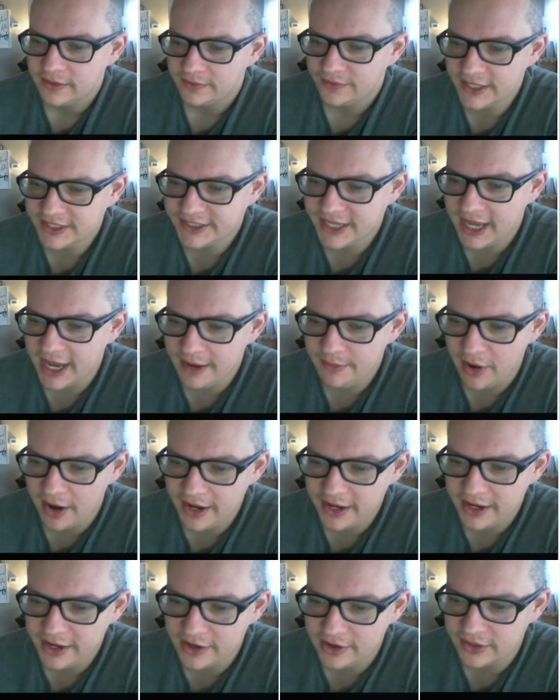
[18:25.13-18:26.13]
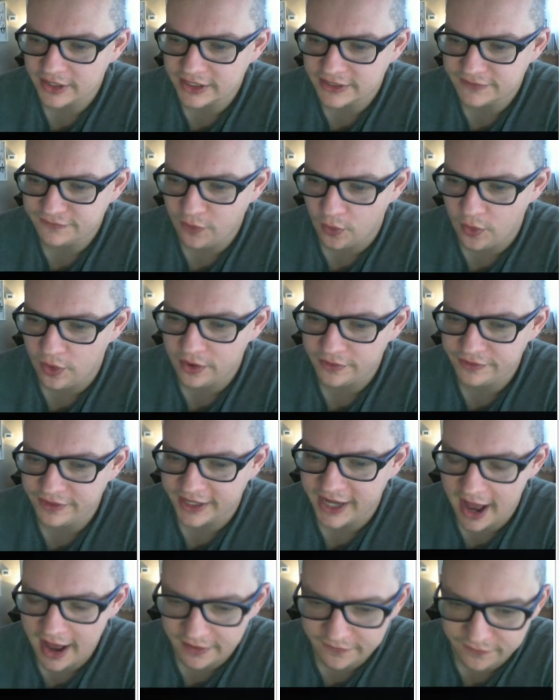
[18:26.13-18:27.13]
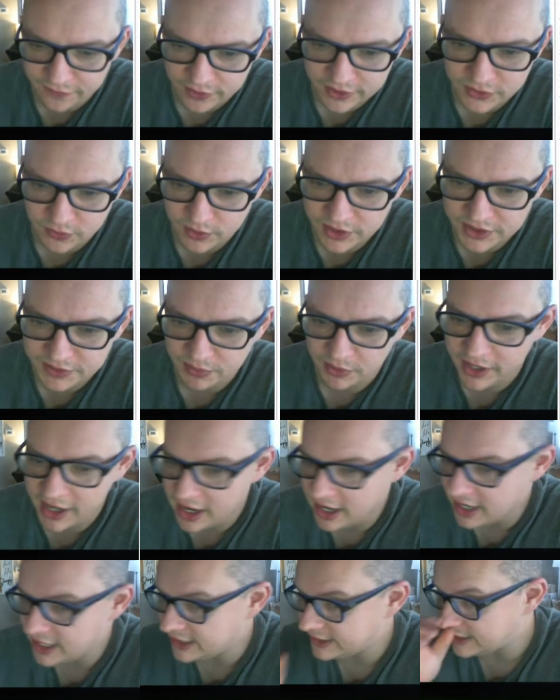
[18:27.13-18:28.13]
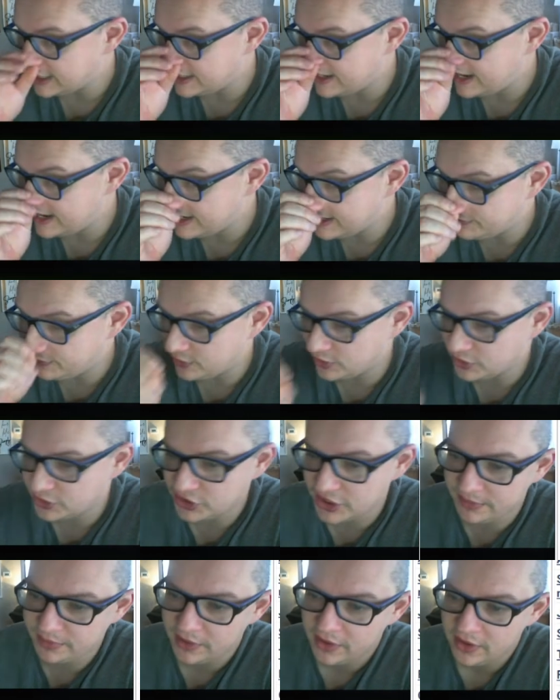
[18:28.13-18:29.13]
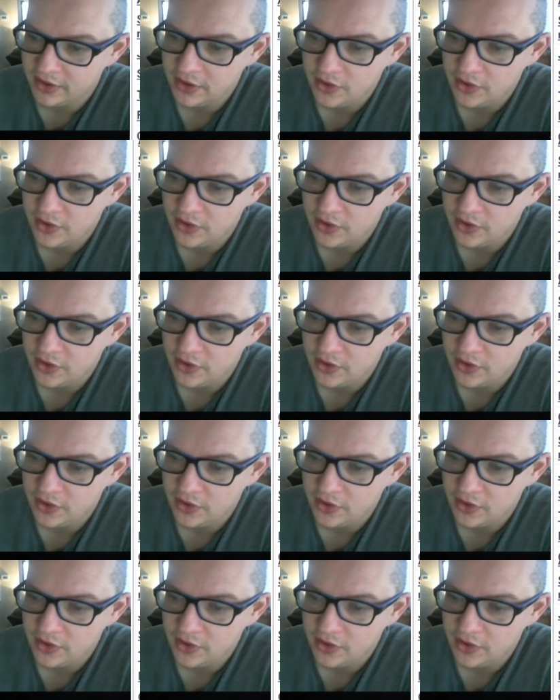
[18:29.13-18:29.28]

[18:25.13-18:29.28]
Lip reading: This game right here is for the conference, Whispering Eyes and Aiken First Ship.